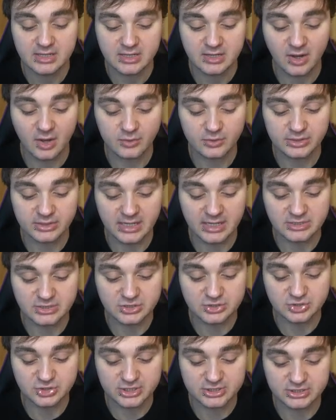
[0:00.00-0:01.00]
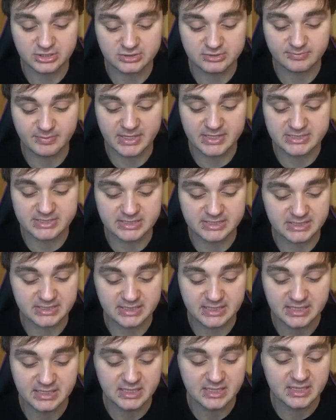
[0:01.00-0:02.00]
holding the ancient treasure is
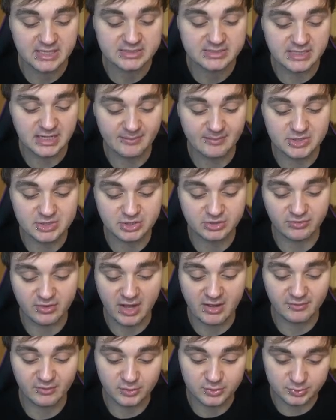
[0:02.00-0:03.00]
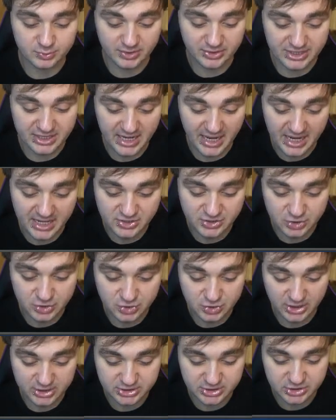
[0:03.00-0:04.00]
basically damage your rivals with the ancient
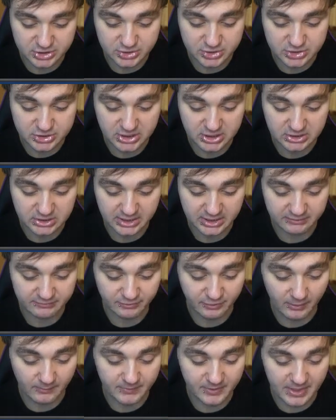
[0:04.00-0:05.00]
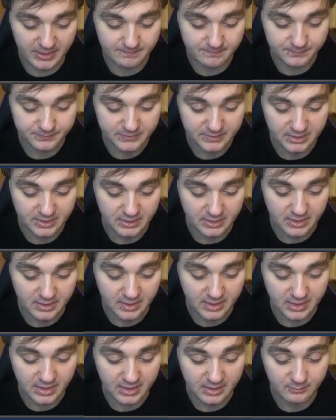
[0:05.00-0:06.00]
treasure to steal it from them.
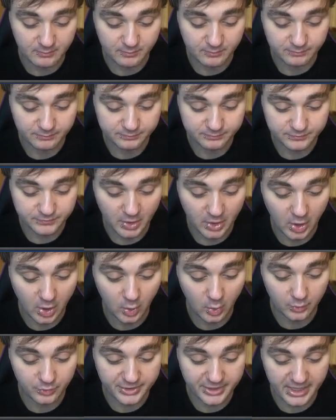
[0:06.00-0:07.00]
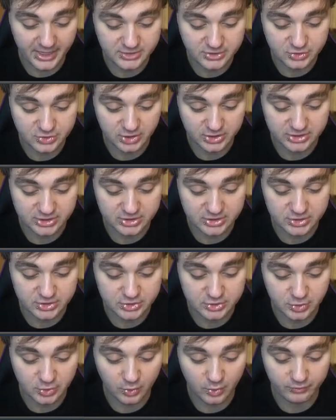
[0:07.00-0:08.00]
Um, hold the ancient treasure to
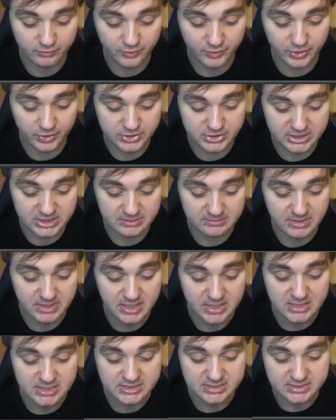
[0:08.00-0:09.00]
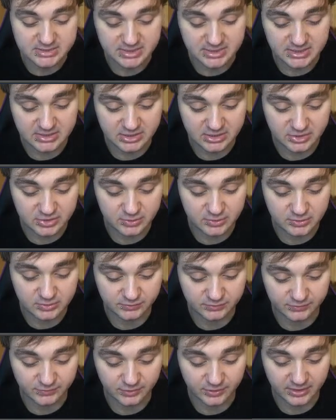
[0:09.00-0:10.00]
score for your team. See the news
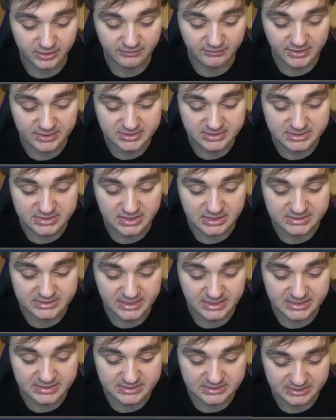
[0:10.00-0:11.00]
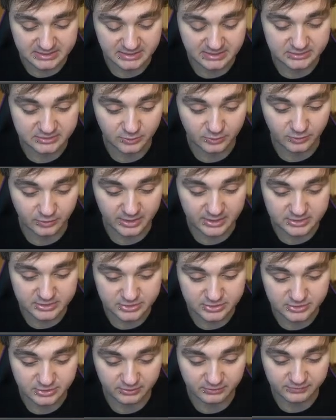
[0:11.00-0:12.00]
for the events and dates and all that
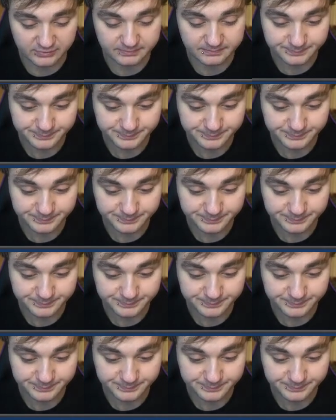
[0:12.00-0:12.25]
stuff.